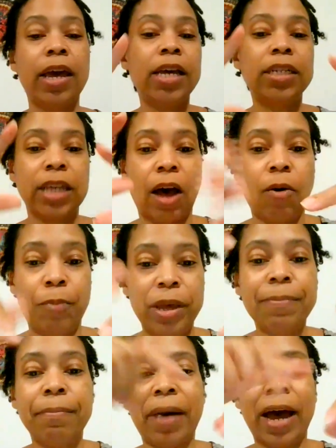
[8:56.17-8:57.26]
It's
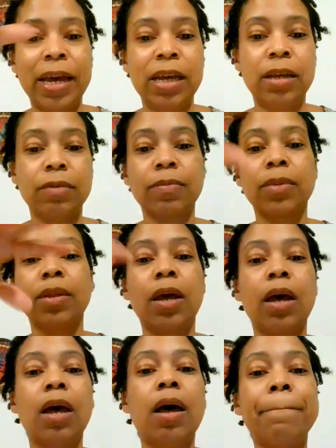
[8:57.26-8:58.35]
my
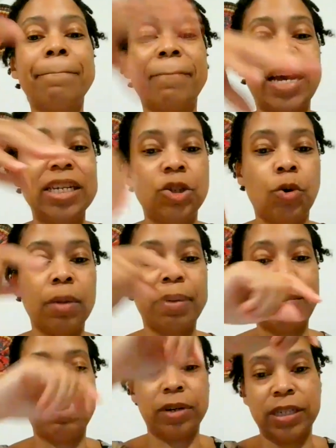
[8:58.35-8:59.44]
toilet
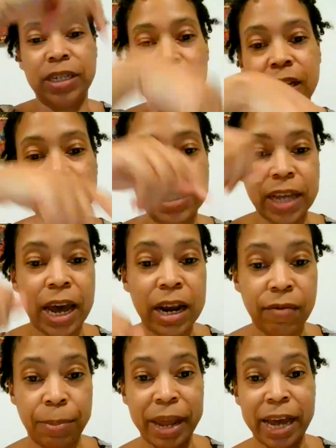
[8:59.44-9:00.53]
paper is
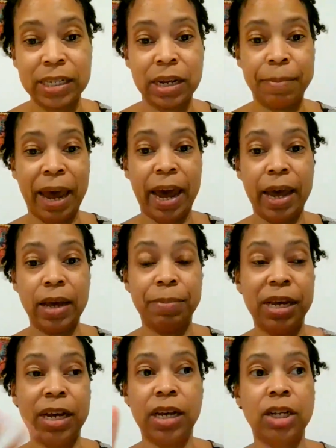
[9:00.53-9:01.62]
inside of a plastic bag
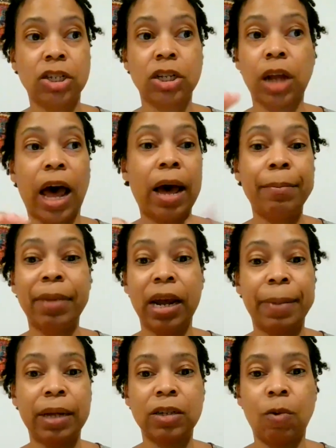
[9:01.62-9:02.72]
because I'm
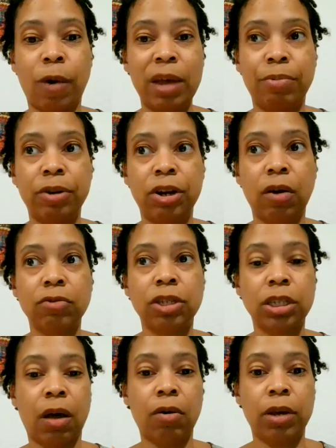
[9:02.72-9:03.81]
not to wipe with no
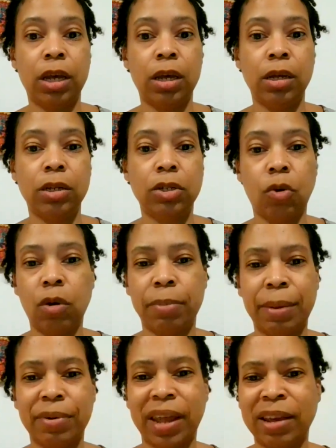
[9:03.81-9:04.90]
soggy
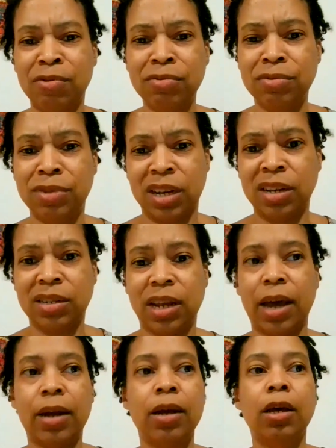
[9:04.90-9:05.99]
toilet paper. Like, who does
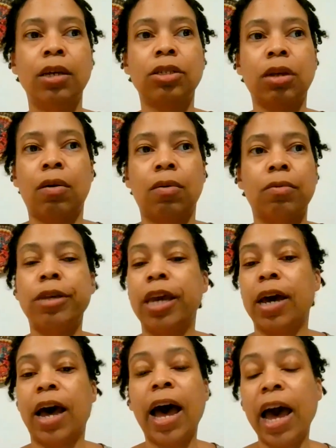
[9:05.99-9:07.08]
that? So
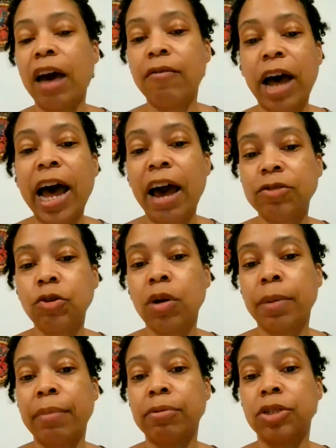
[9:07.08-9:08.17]
yeah, I have
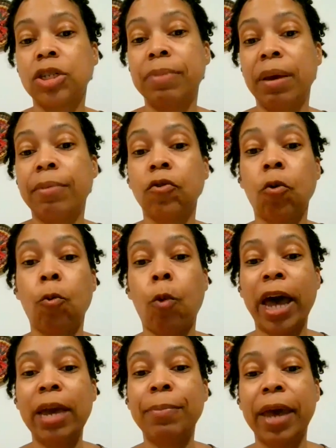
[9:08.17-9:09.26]
toilet paper to be able to
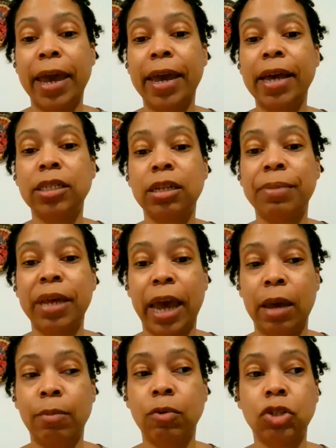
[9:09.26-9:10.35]
wipe and to be
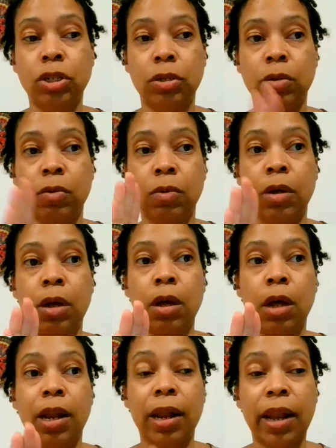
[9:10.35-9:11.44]
able to
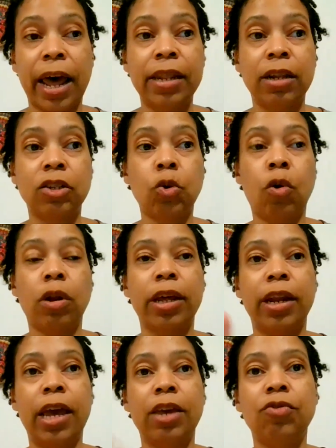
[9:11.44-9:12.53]
line the
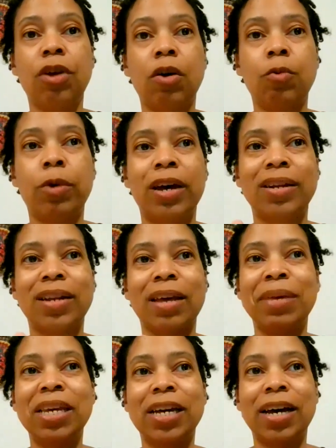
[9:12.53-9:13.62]
toilet. And you know what?
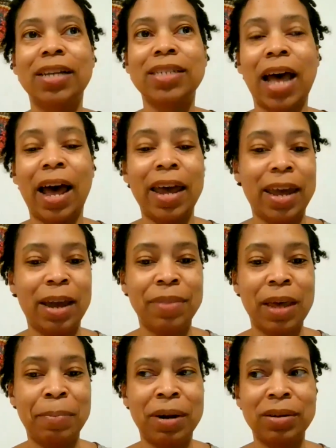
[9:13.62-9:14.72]
Because I
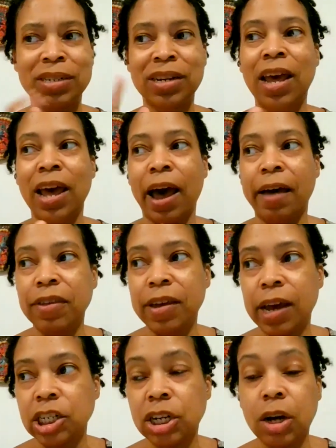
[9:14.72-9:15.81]
am that person, I
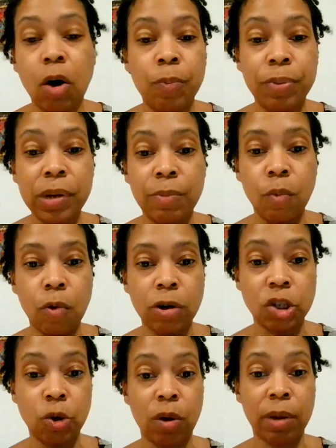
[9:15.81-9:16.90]
think I should go put
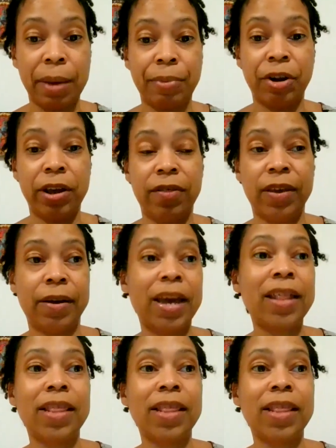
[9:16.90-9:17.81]
more toilet paper in there.